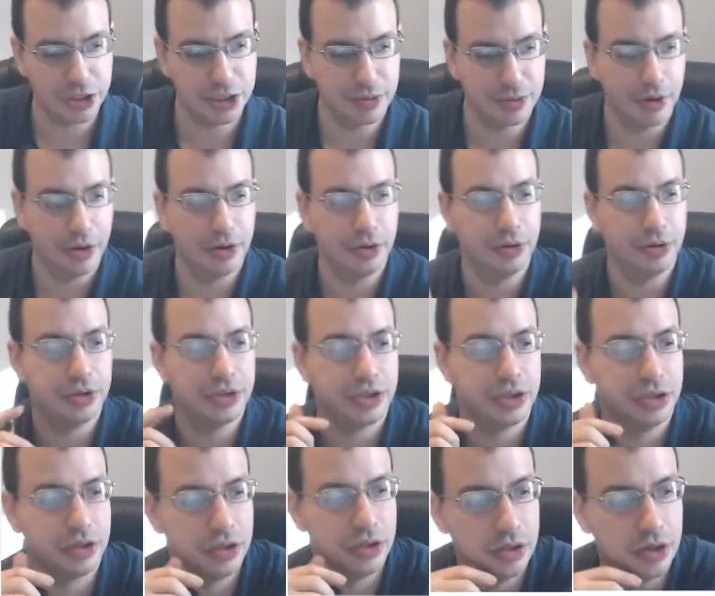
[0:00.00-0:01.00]

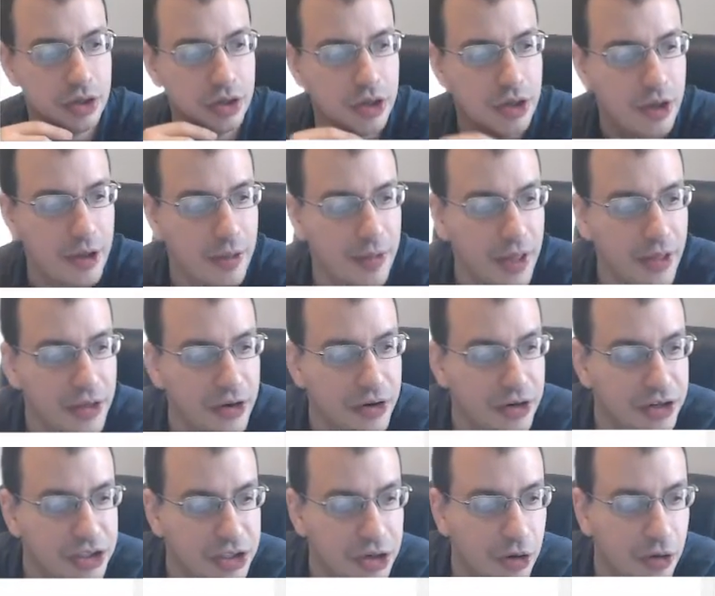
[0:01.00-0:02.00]
suppose that there
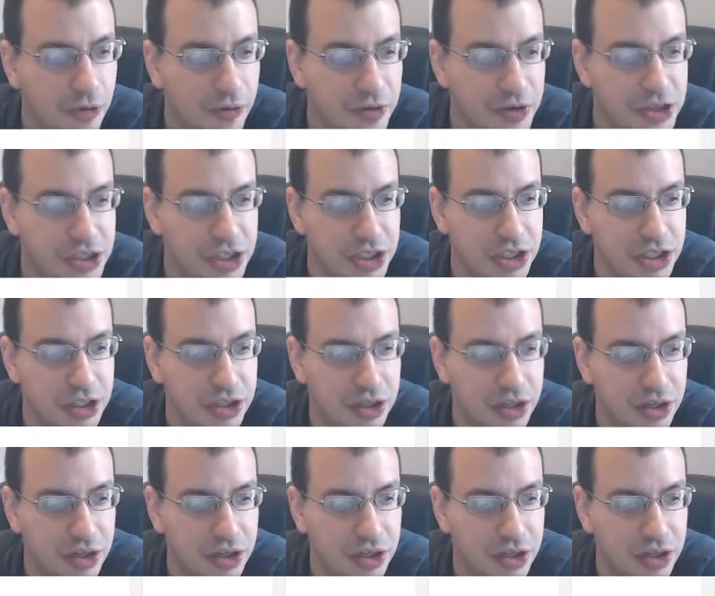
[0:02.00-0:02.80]
is coefficient,